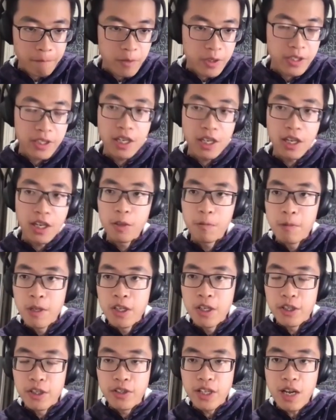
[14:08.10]
So
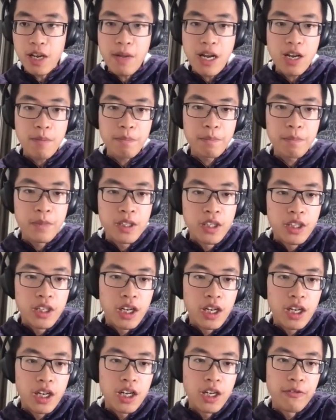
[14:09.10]
to sum up,
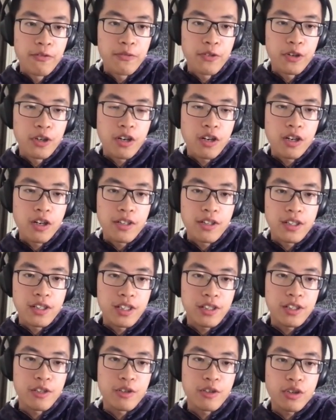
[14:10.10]
for
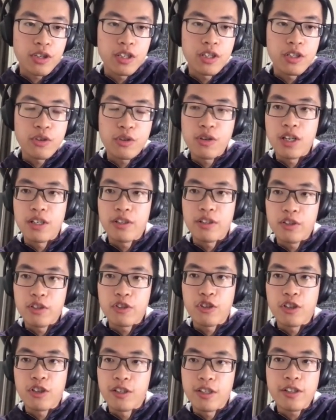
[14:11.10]
this
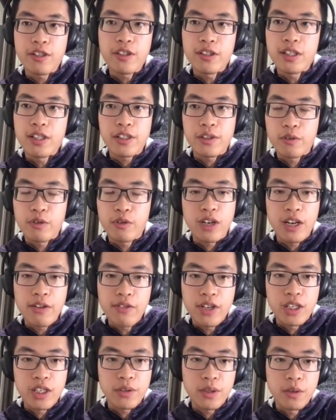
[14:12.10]
transitionless
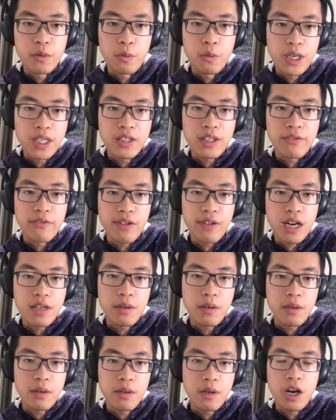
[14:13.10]
driving, so we get
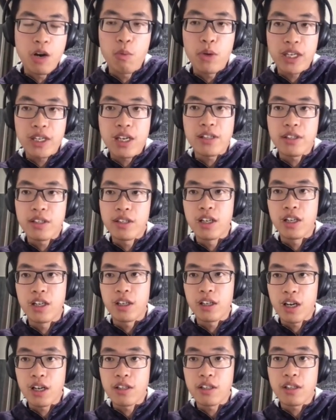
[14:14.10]
a
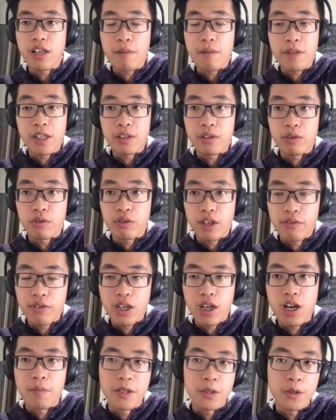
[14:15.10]
counterdiabatic driving
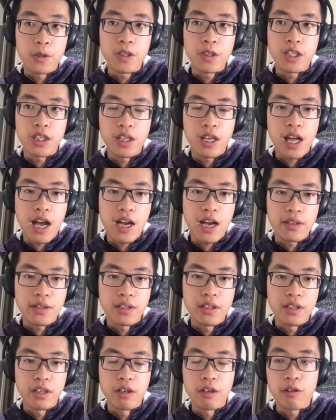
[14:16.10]
Hamiltonian as
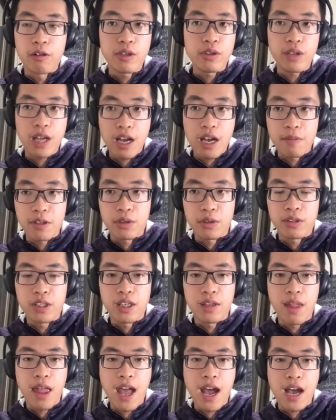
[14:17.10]
the original
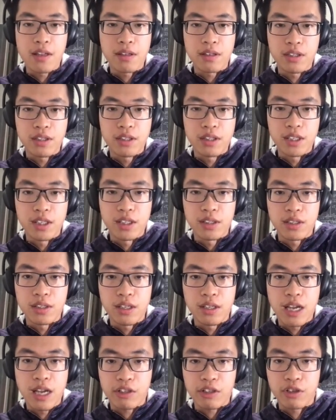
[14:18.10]
Hamiltonian at this
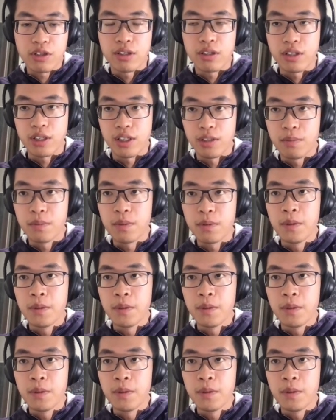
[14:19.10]
actual term.